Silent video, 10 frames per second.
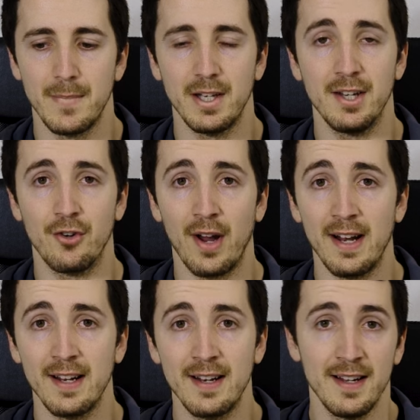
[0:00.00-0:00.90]

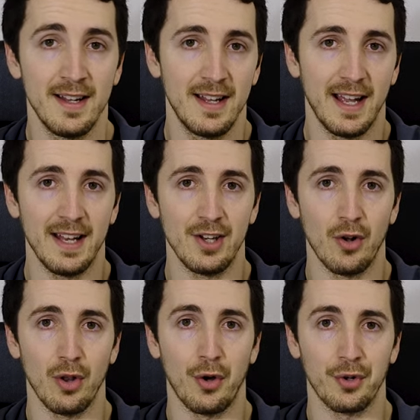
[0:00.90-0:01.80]
degraded and
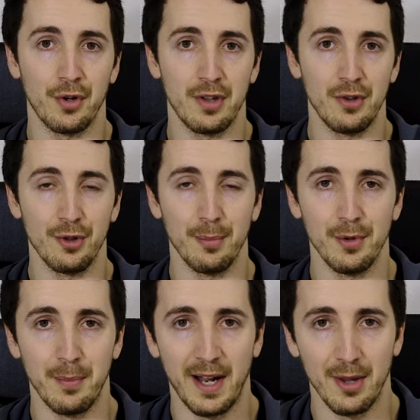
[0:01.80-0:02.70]
no longer
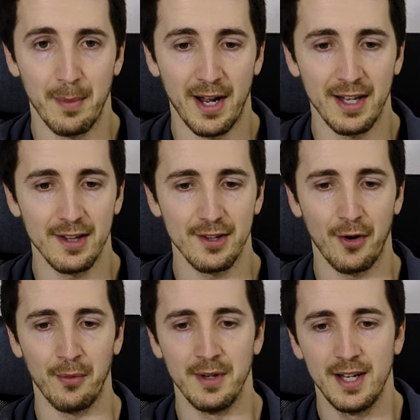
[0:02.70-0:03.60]
usable by the body.
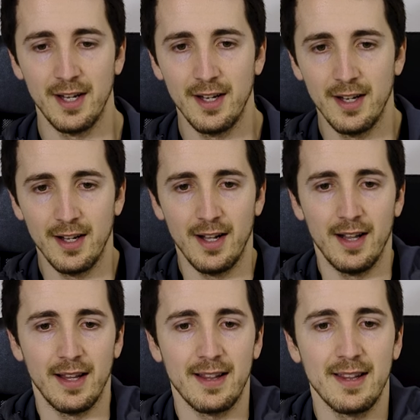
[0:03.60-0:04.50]
So
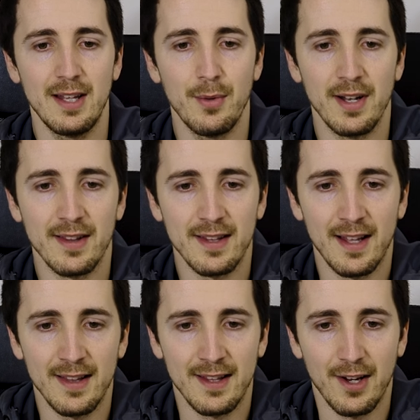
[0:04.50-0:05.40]
let's see what it
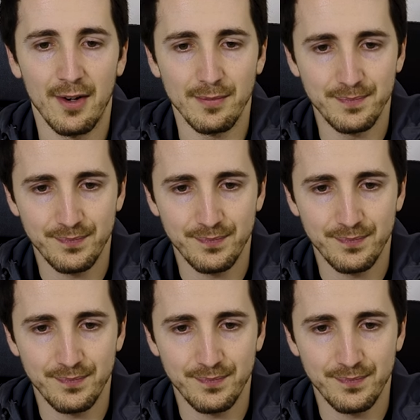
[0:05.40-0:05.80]
says here.